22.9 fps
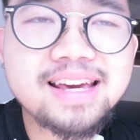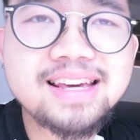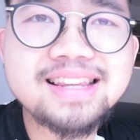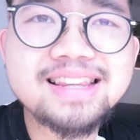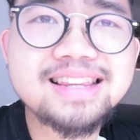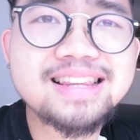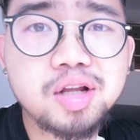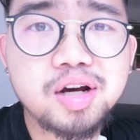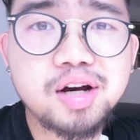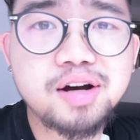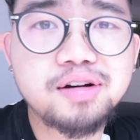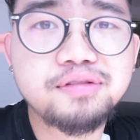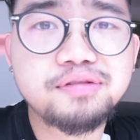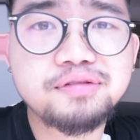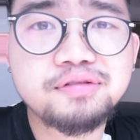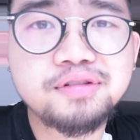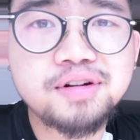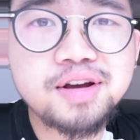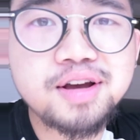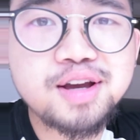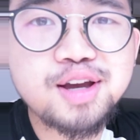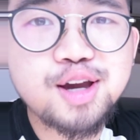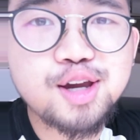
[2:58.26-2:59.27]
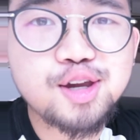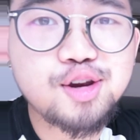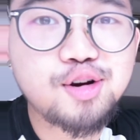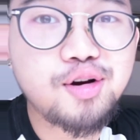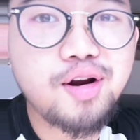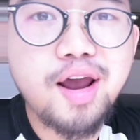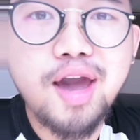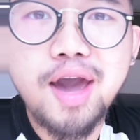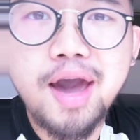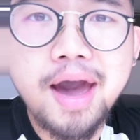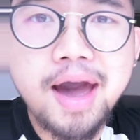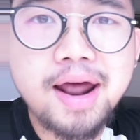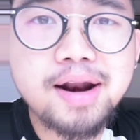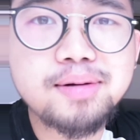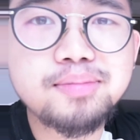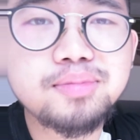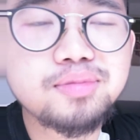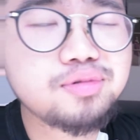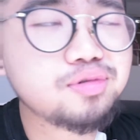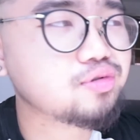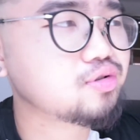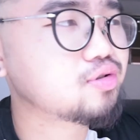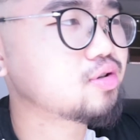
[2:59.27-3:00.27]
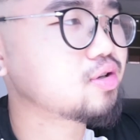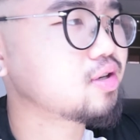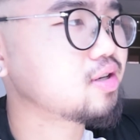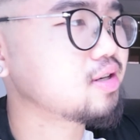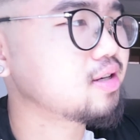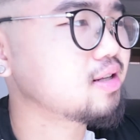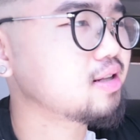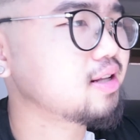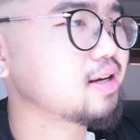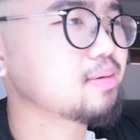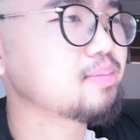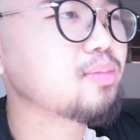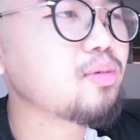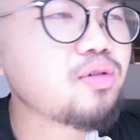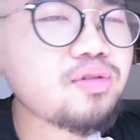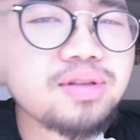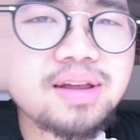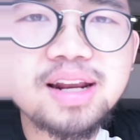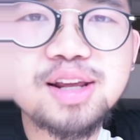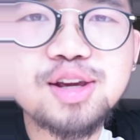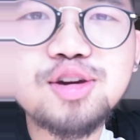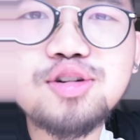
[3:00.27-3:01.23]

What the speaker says: you love your animals like more than